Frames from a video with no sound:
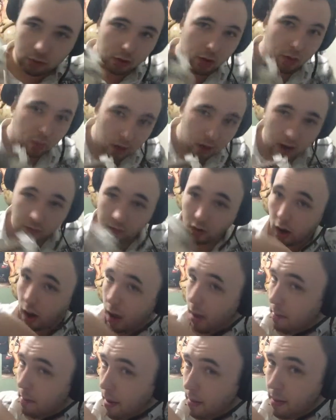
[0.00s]
Whatever.
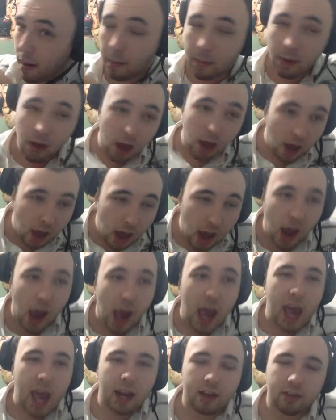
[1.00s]
Bam.
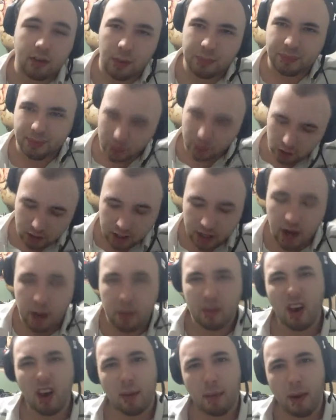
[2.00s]
And so I'm just looking. I've
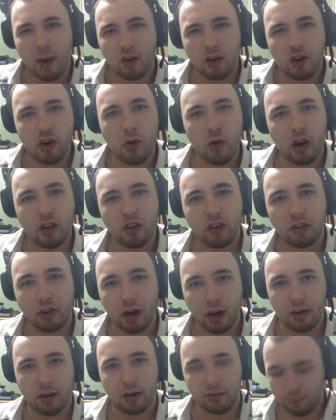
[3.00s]
got about 200
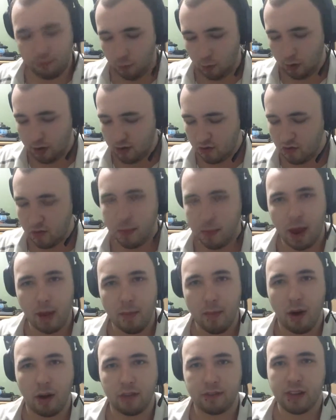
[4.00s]
out of the 400
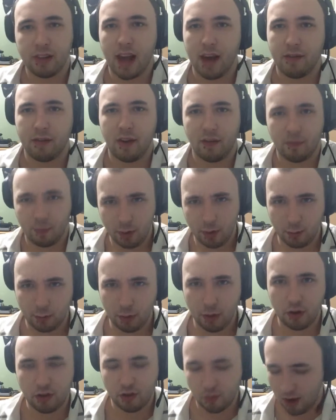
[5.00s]
paintballs left. I've been
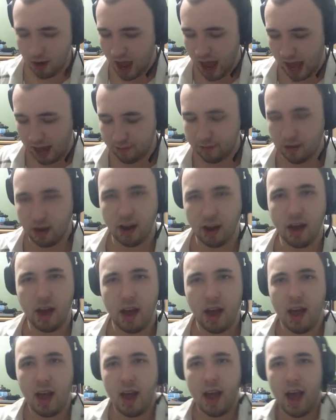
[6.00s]
burned through half a
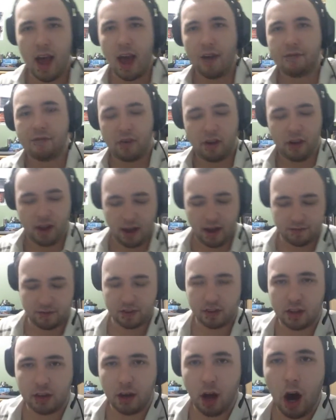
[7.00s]

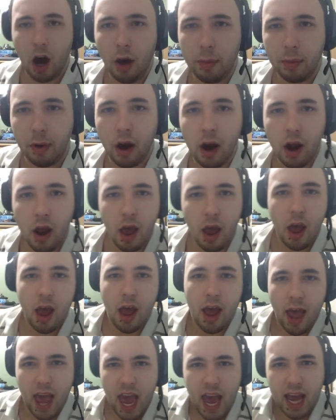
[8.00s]
hopper,
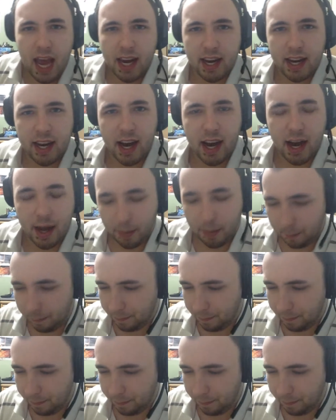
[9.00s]
and I